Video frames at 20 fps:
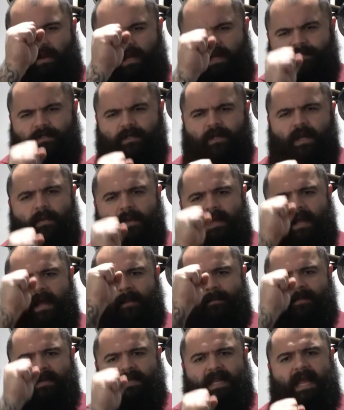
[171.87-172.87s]
hips are going
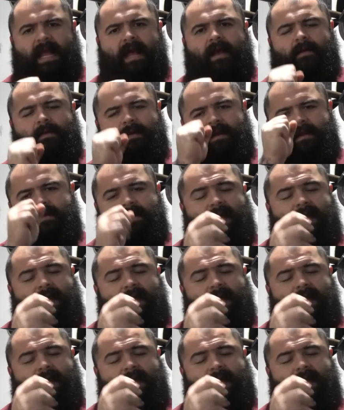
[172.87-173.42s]
up and down.